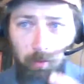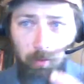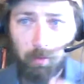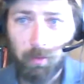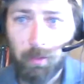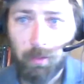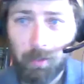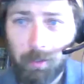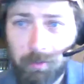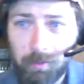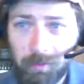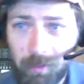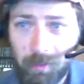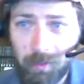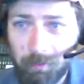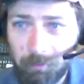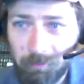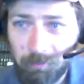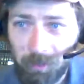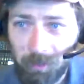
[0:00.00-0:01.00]

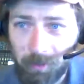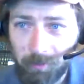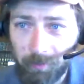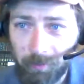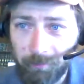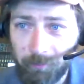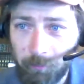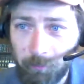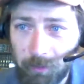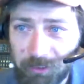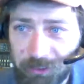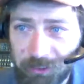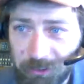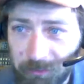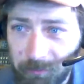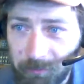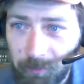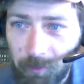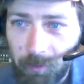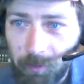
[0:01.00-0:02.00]
And we've got another question.
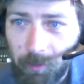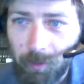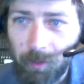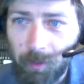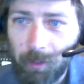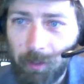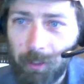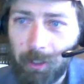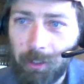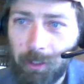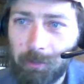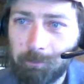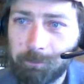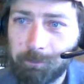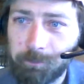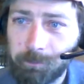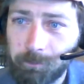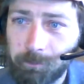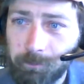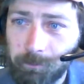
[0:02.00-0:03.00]
In
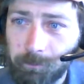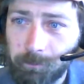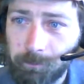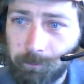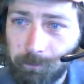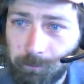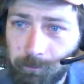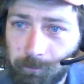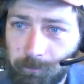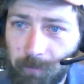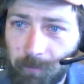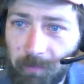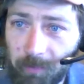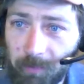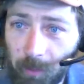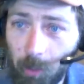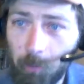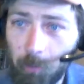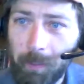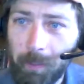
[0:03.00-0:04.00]
the
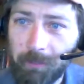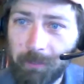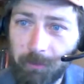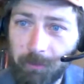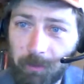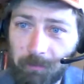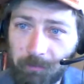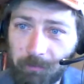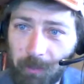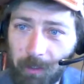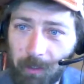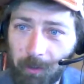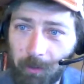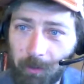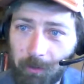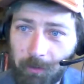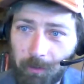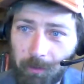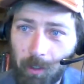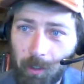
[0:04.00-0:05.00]
known petroglyph
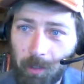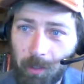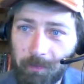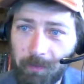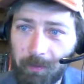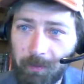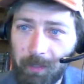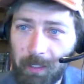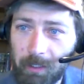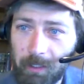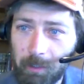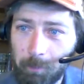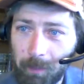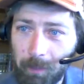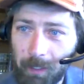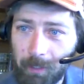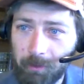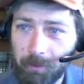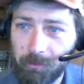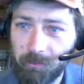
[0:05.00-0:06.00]
record, are there any
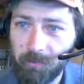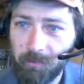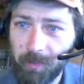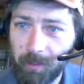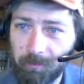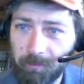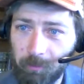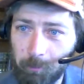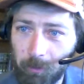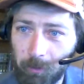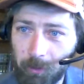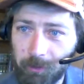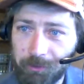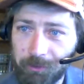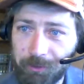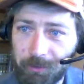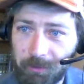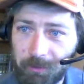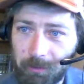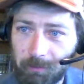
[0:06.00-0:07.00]
patterns that have
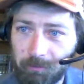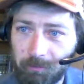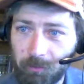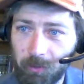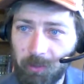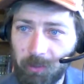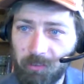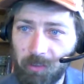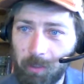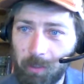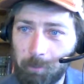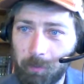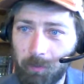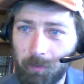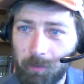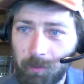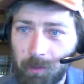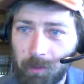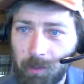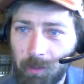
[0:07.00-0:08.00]
emerged? For
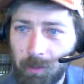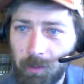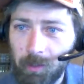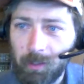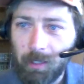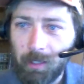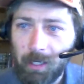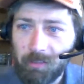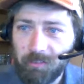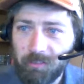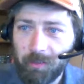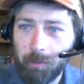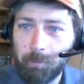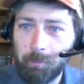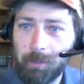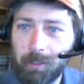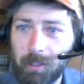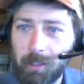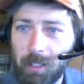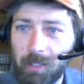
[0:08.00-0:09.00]
example, has there
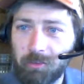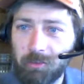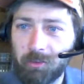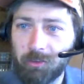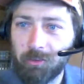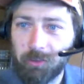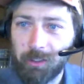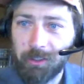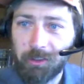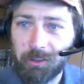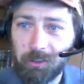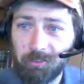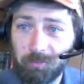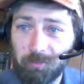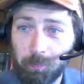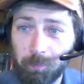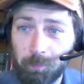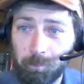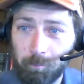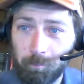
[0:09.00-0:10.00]
been a concentration of
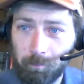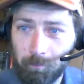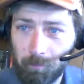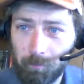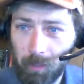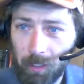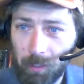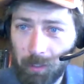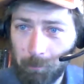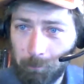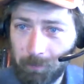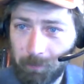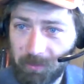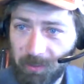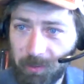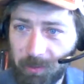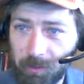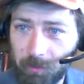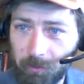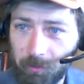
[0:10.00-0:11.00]
a
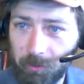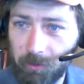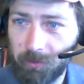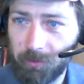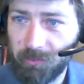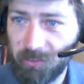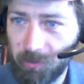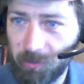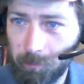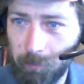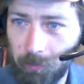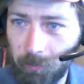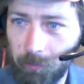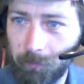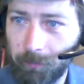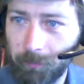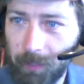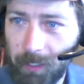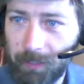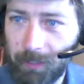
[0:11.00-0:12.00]
particular
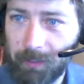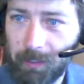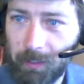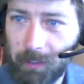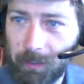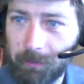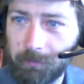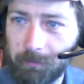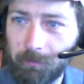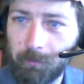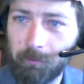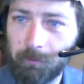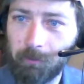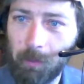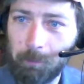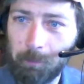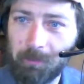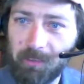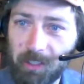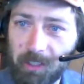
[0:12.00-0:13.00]
symbol or icon or
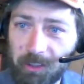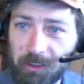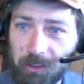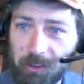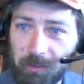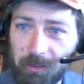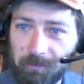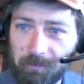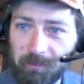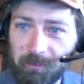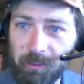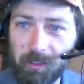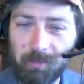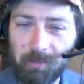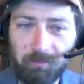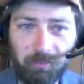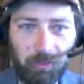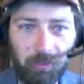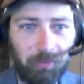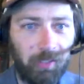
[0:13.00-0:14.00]
repetition in
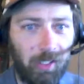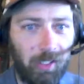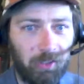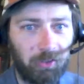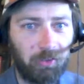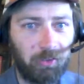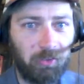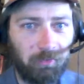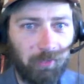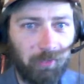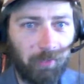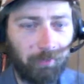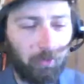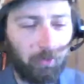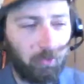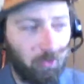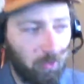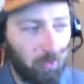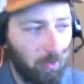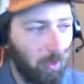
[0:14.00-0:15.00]
variations of
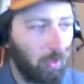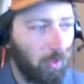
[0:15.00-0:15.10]
others?